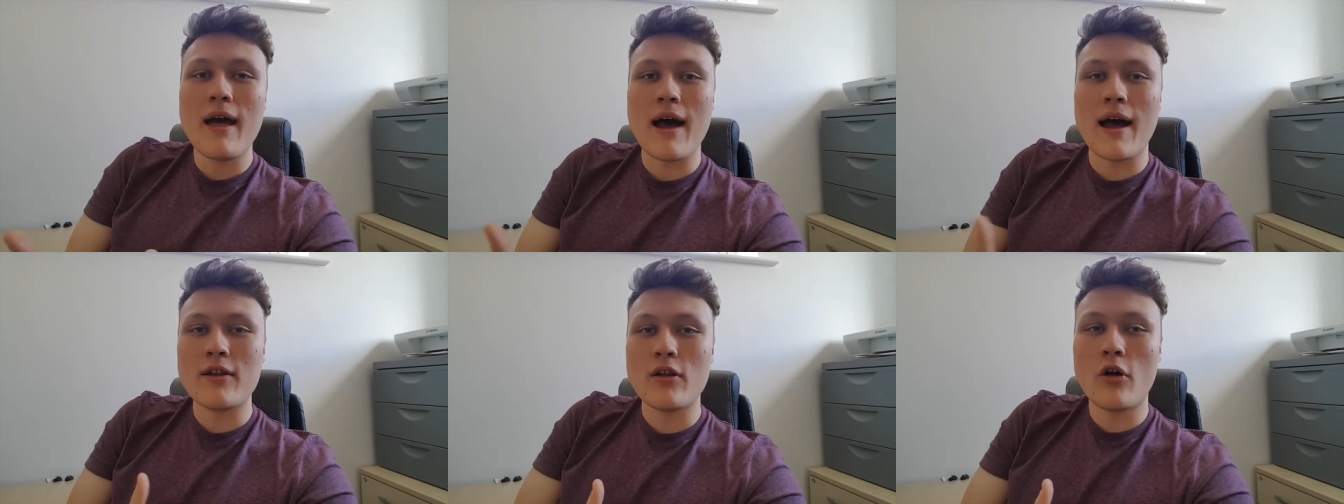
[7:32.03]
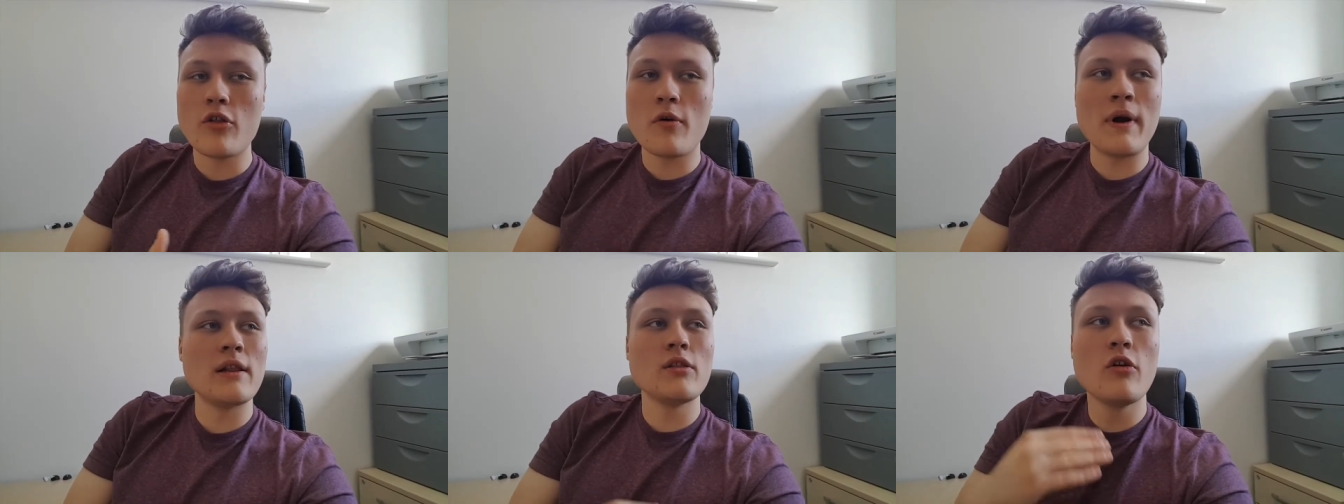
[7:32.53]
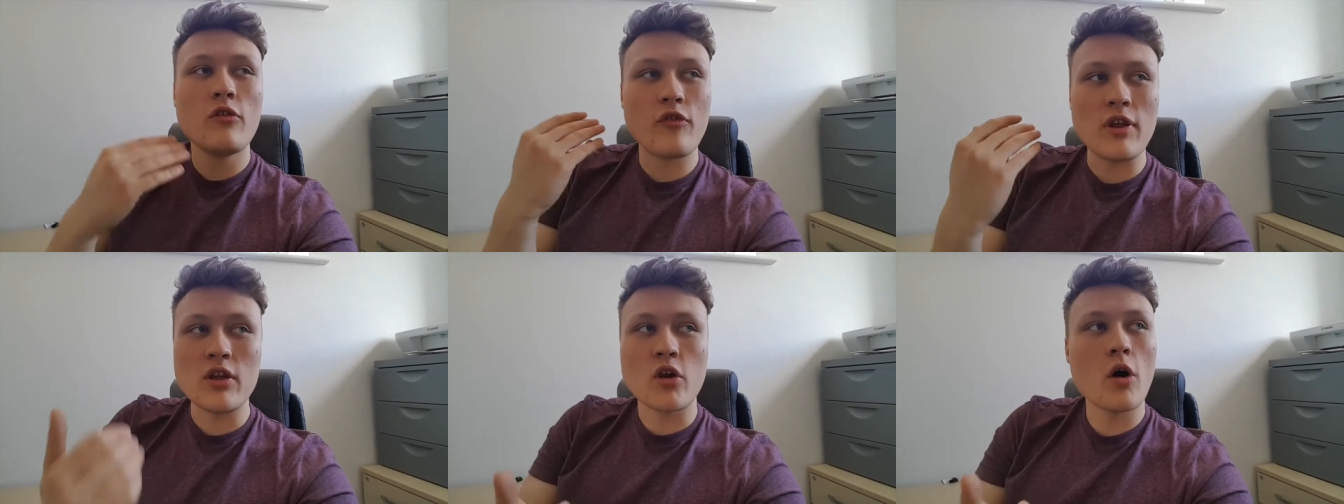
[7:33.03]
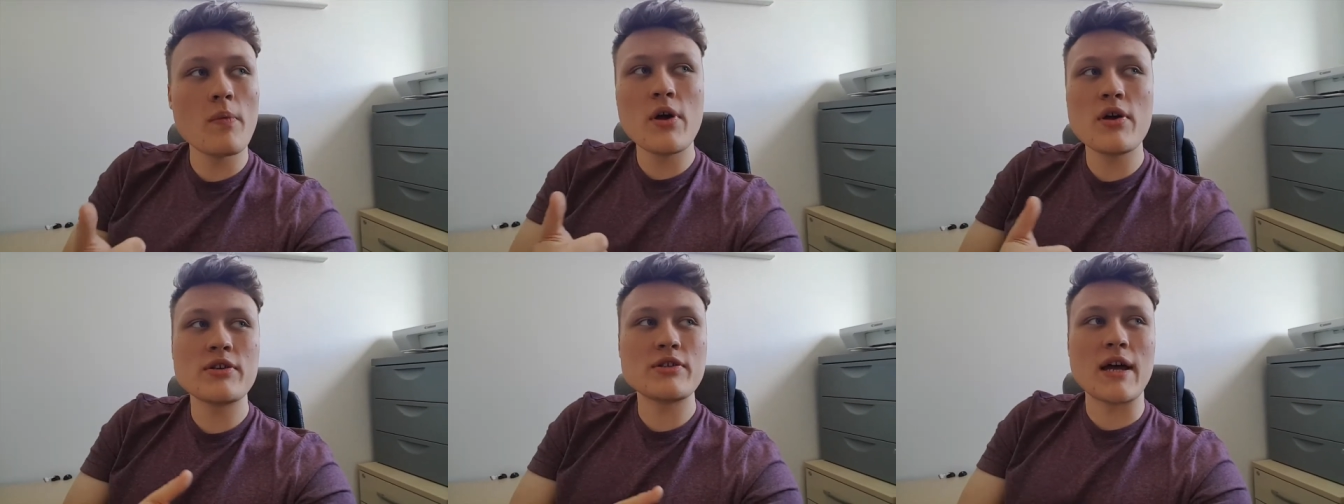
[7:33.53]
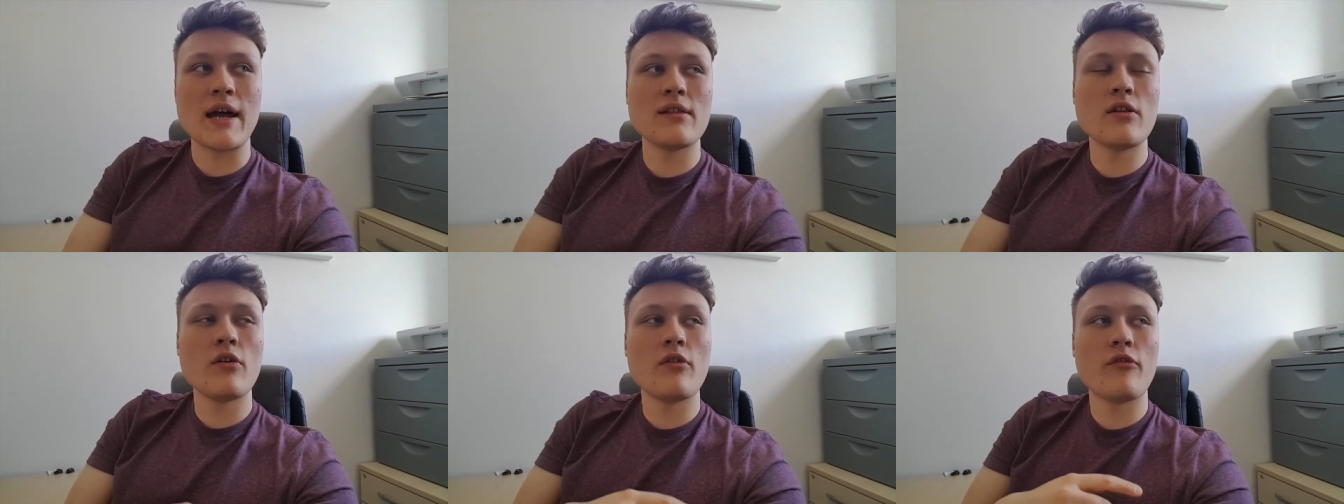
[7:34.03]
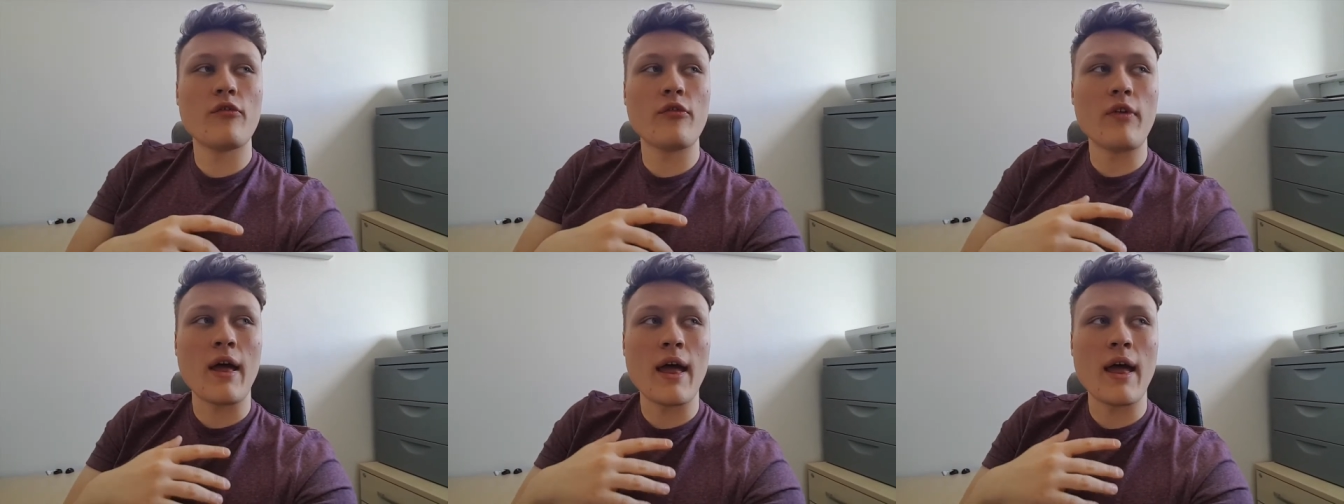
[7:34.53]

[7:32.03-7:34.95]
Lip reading: And although I love e-commerce, I love